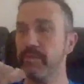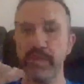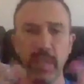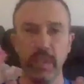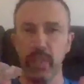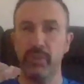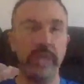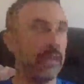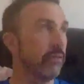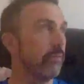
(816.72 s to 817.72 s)
a
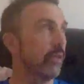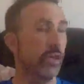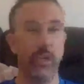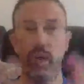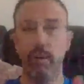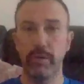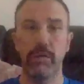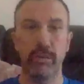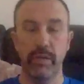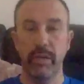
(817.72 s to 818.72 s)
street, a
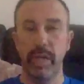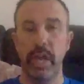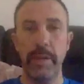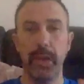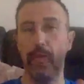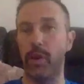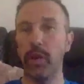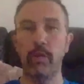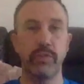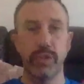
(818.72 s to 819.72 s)
corridor, and there are
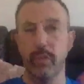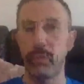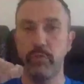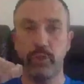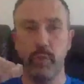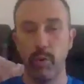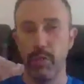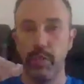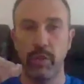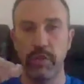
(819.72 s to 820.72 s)
loads and loads of doors
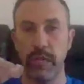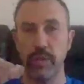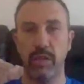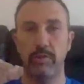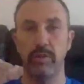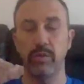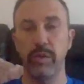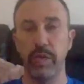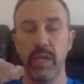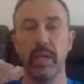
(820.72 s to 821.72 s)
along that
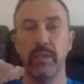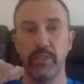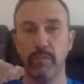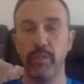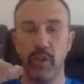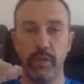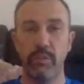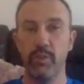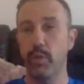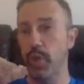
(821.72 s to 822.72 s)
corridor, sometimes
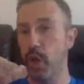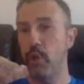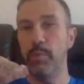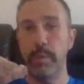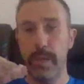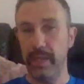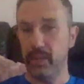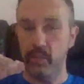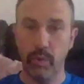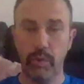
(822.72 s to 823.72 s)
you will open that
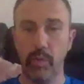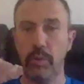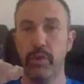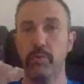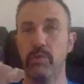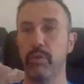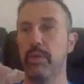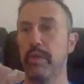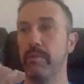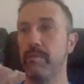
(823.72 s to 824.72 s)
door or you
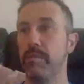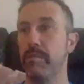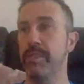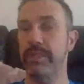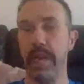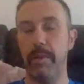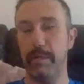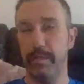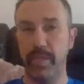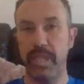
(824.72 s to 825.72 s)
will step
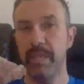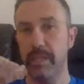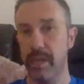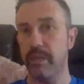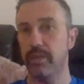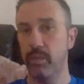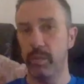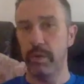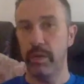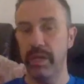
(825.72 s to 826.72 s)
into that
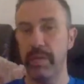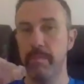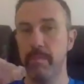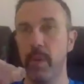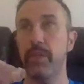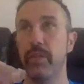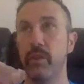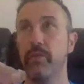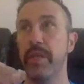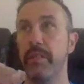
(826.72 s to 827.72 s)
door and it might
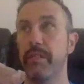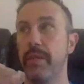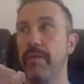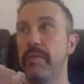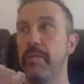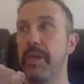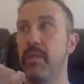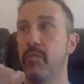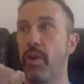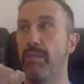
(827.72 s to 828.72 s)
not necessarily be
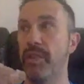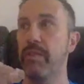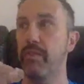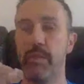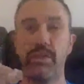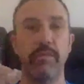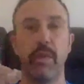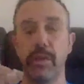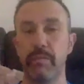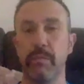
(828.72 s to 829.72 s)
the right thing for you and it
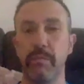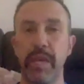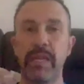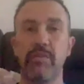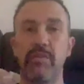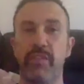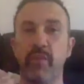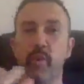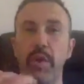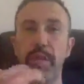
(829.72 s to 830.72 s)
might make you feel
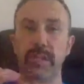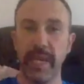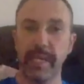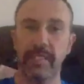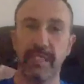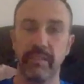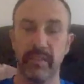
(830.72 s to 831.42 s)
quite negative.